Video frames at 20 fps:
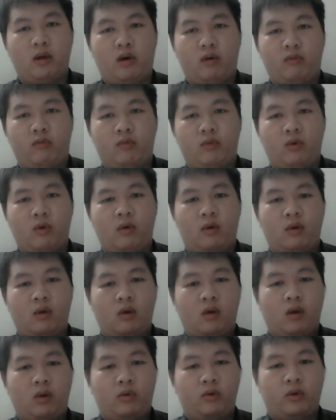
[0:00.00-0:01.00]
of
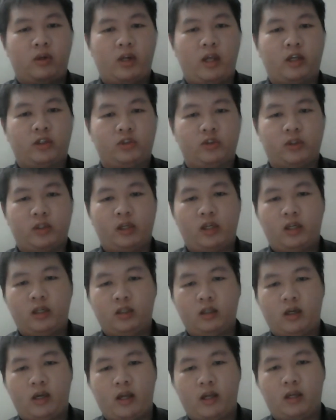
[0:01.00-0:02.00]
natural
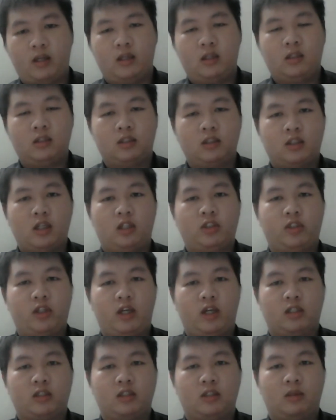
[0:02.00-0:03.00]
leather such
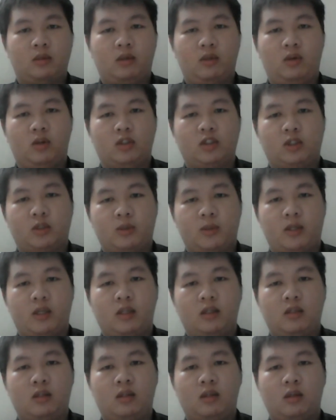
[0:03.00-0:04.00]
as goat
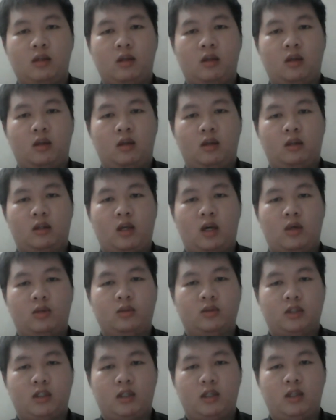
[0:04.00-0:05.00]
skin, cow
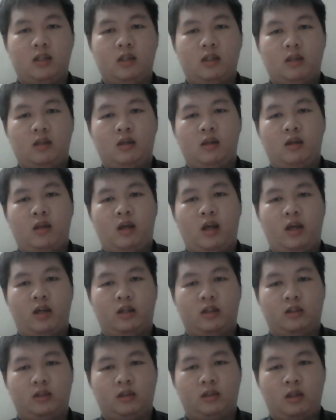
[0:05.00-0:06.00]
skin,
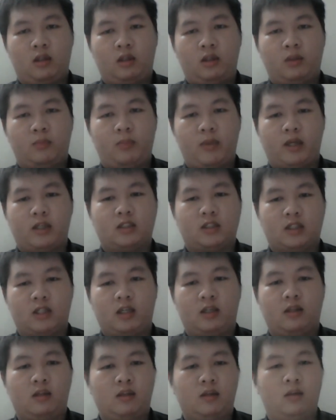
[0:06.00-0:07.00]
and pig
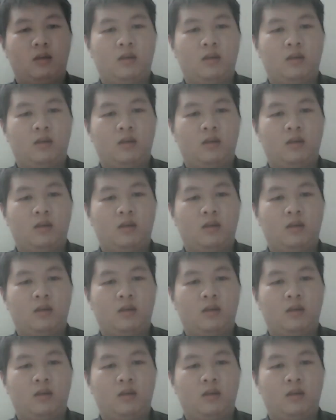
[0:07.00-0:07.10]
skin,